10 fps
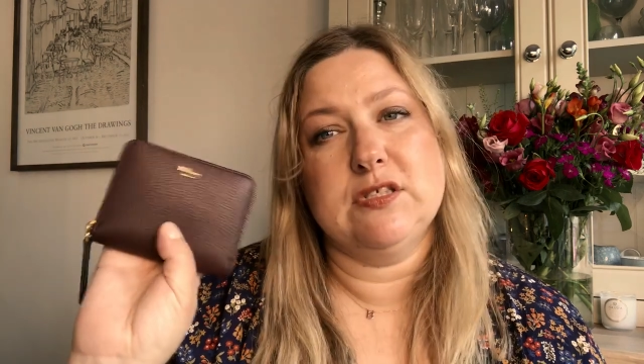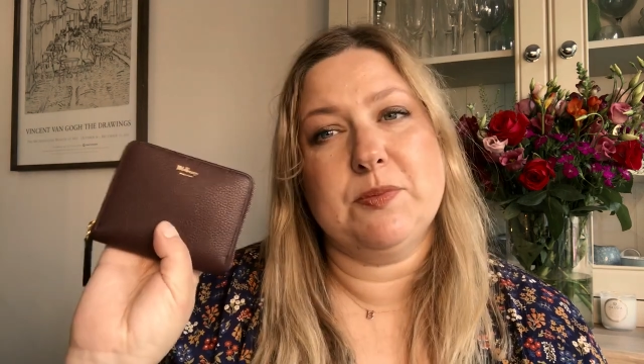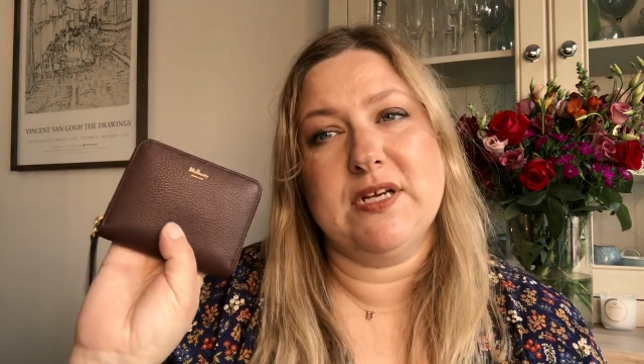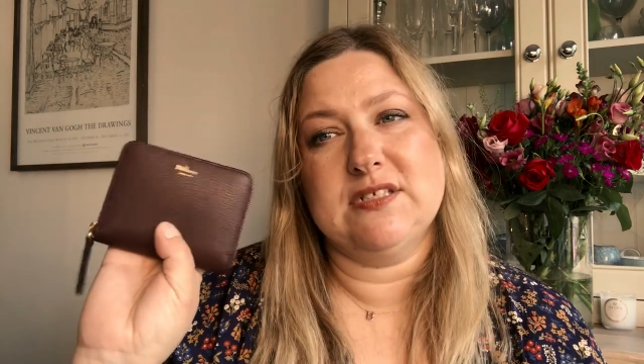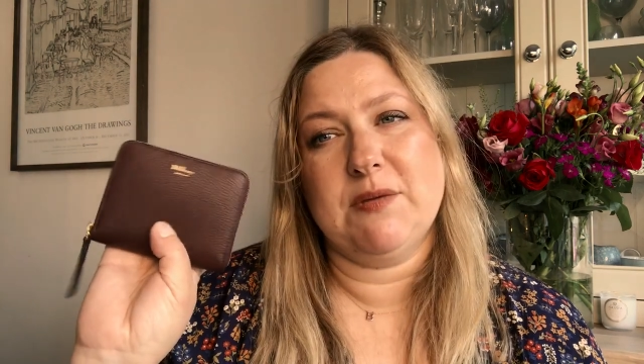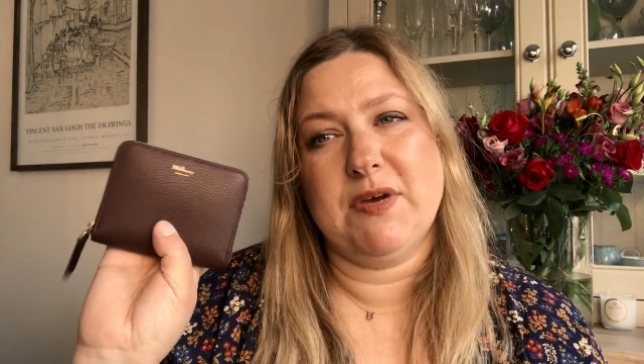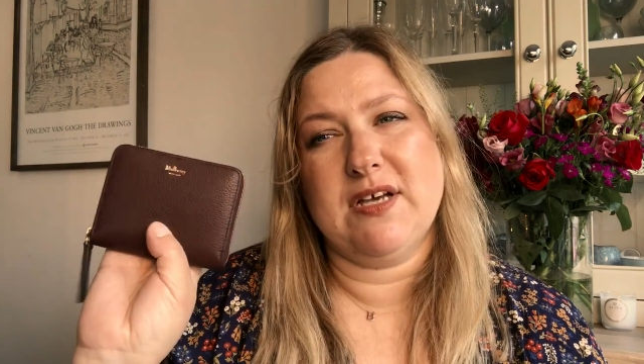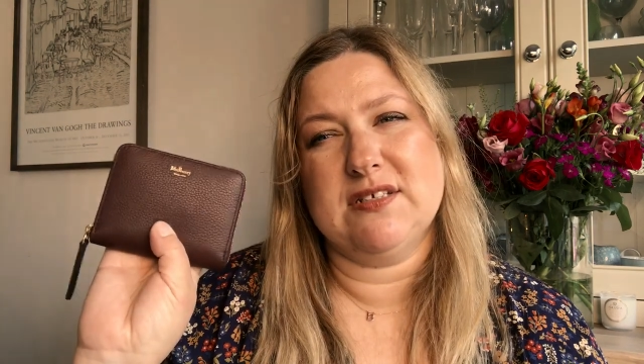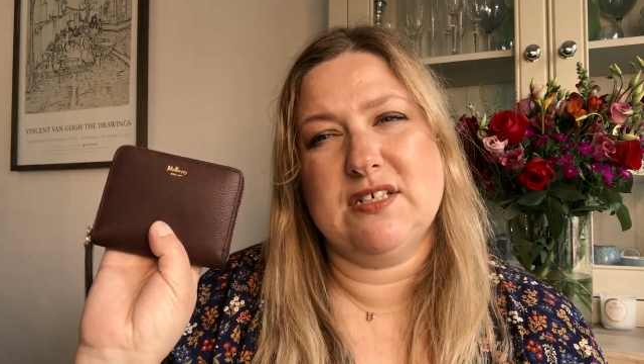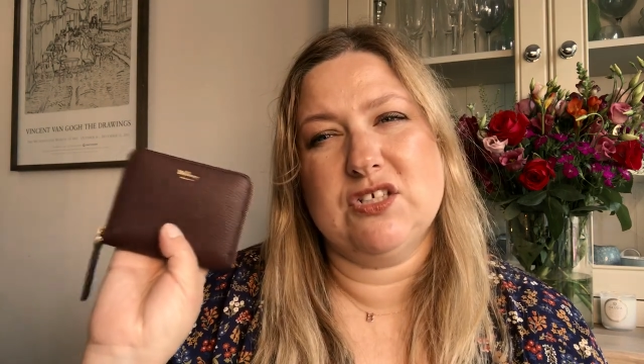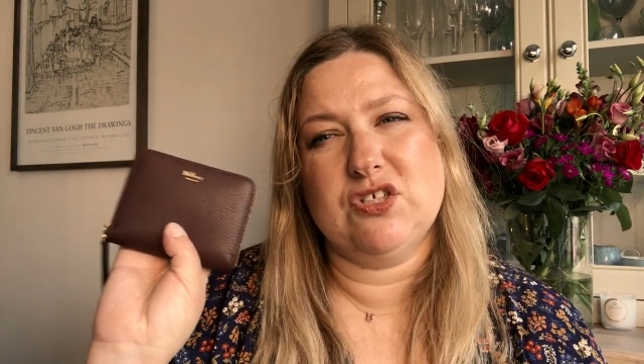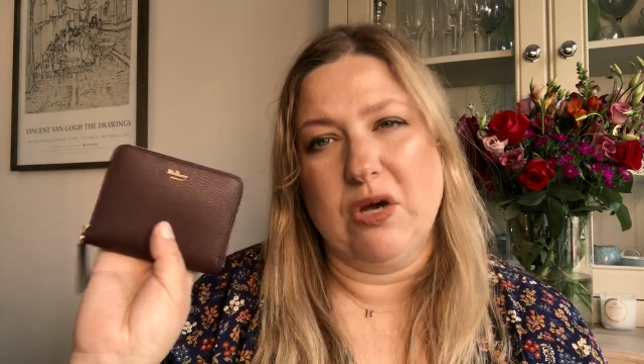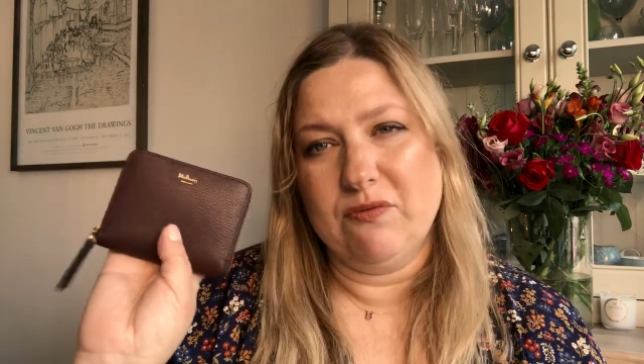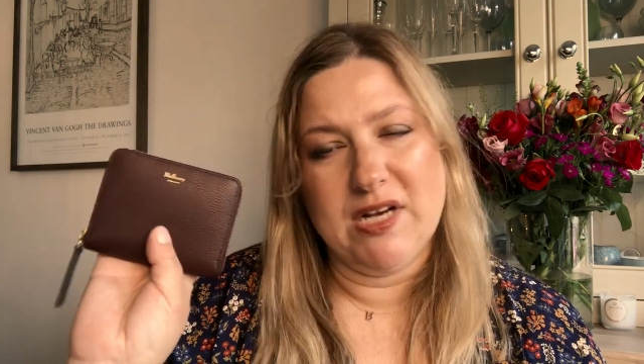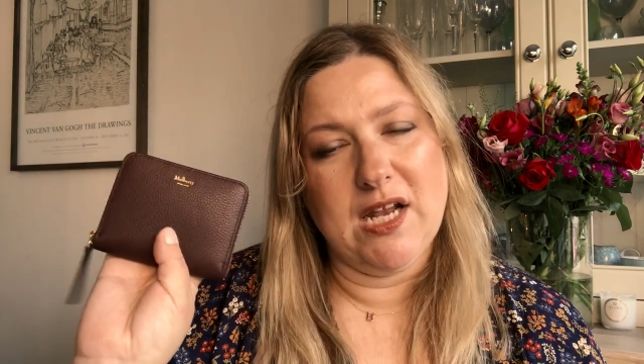spring summer because I just
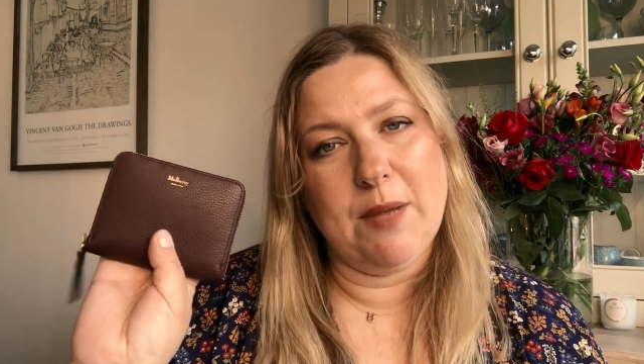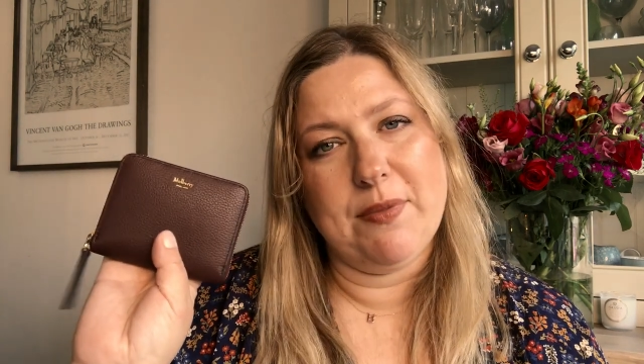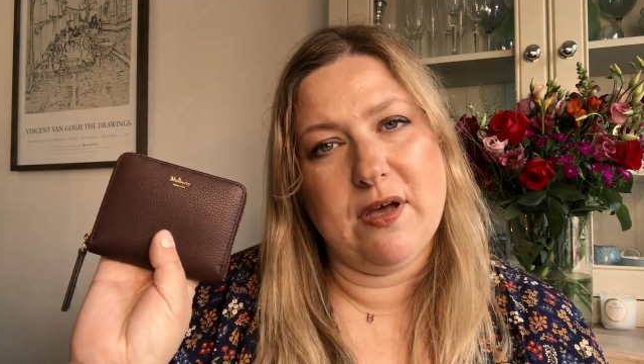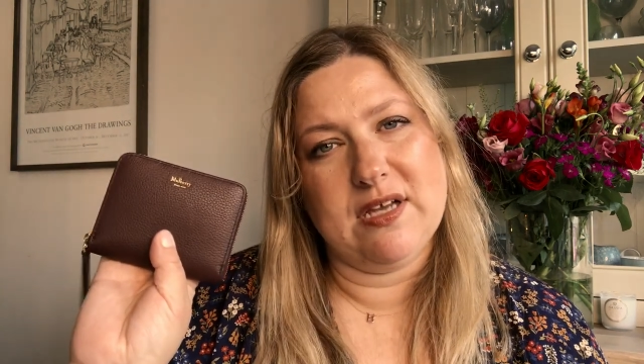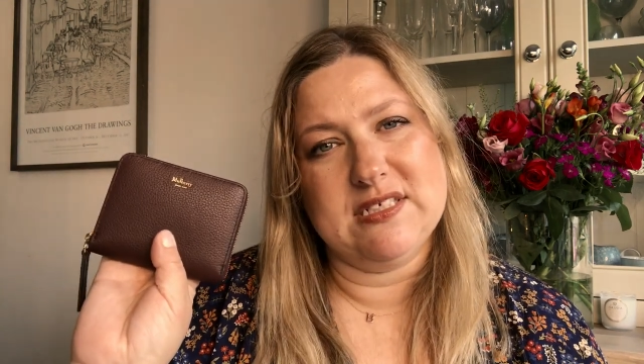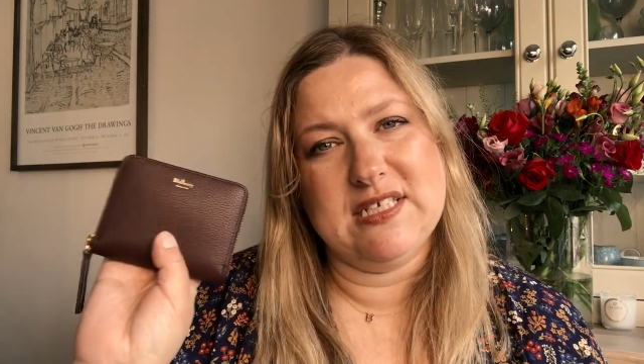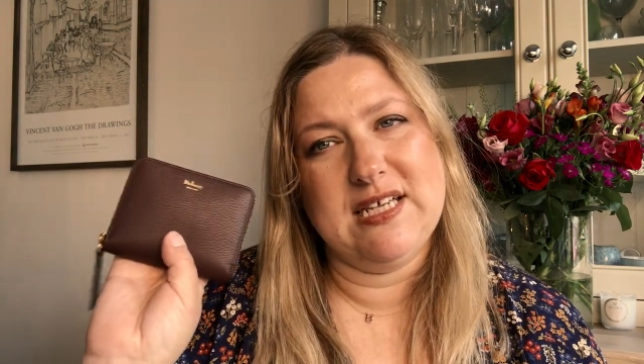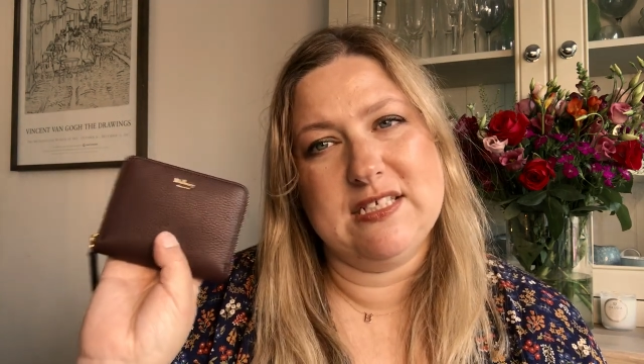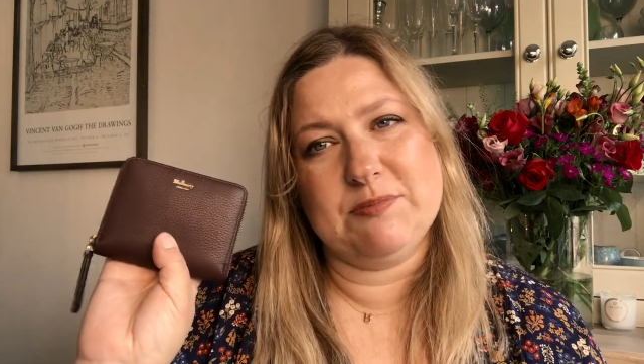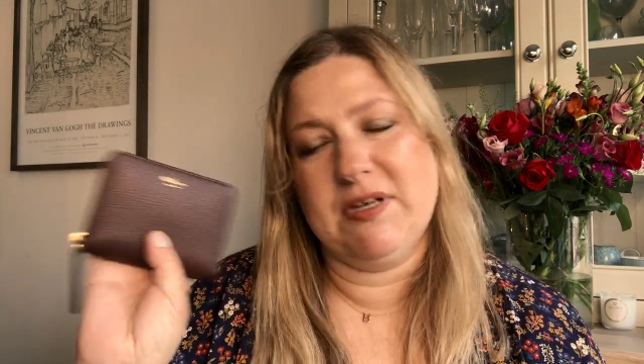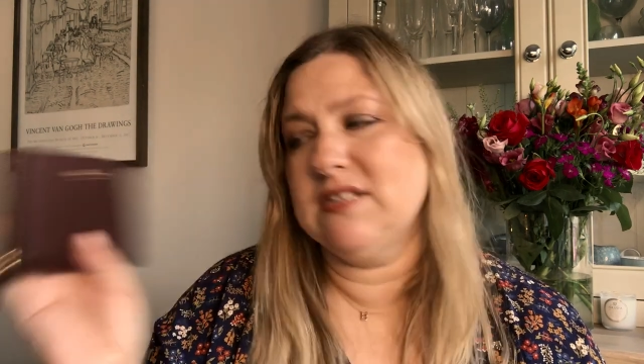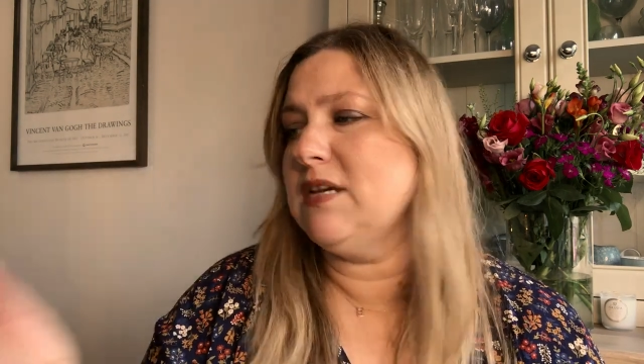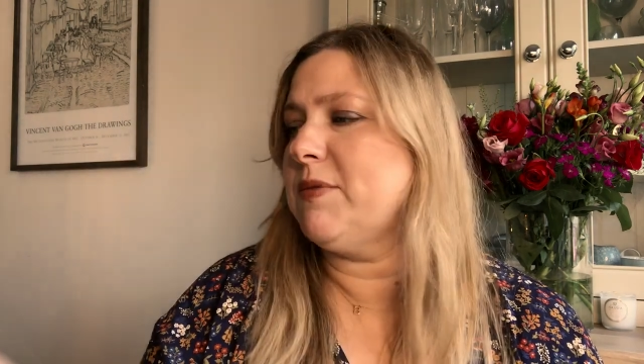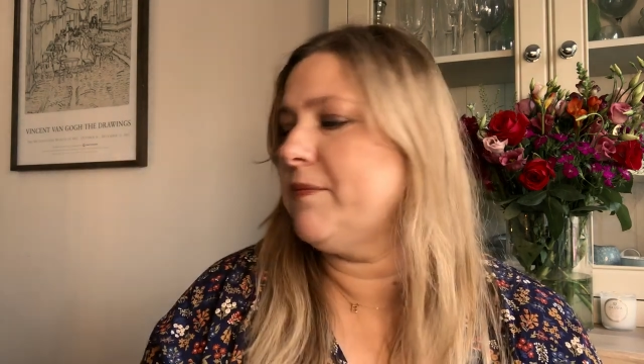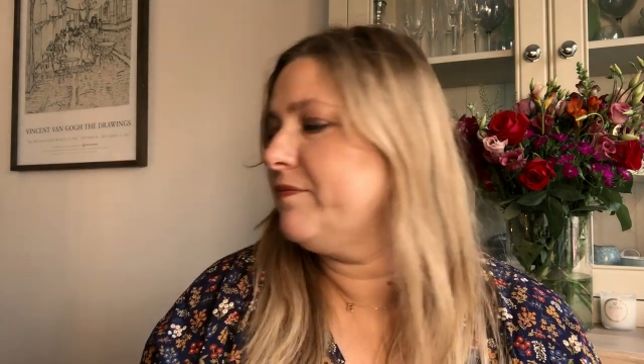don't really like burgundy in spring
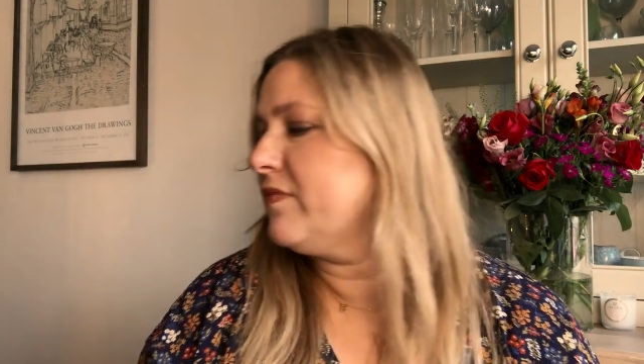summer.